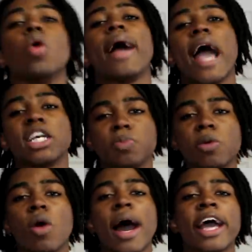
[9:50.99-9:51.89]
Don't ask me
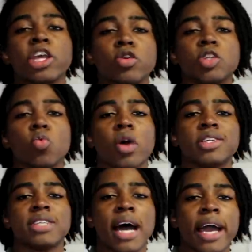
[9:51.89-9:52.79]
why I used the
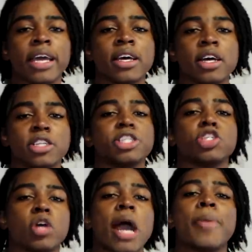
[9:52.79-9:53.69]
word tight to
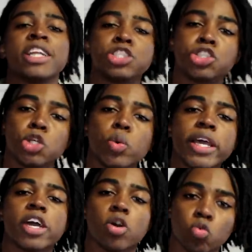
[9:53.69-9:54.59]
describe
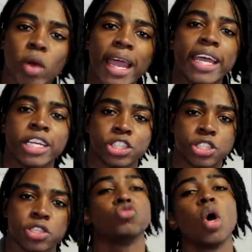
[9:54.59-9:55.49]
ensuing
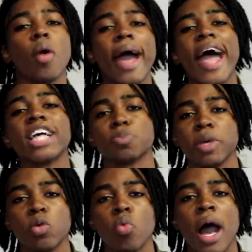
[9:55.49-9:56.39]
rage. Don't ask
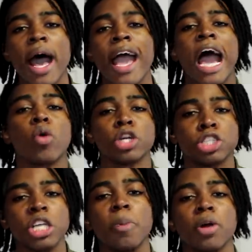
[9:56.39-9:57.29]
me why our
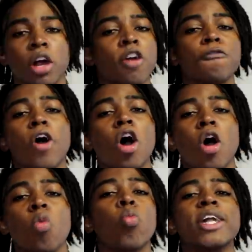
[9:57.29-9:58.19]
summer,
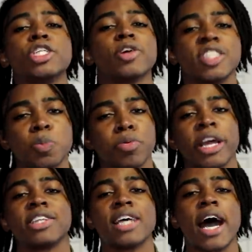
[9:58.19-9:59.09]
fall, winter, and
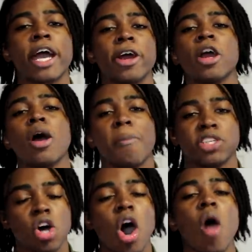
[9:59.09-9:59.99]
spring attire
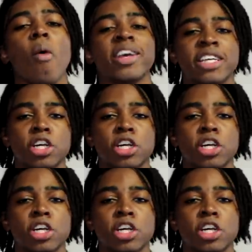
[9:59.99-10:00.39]
must always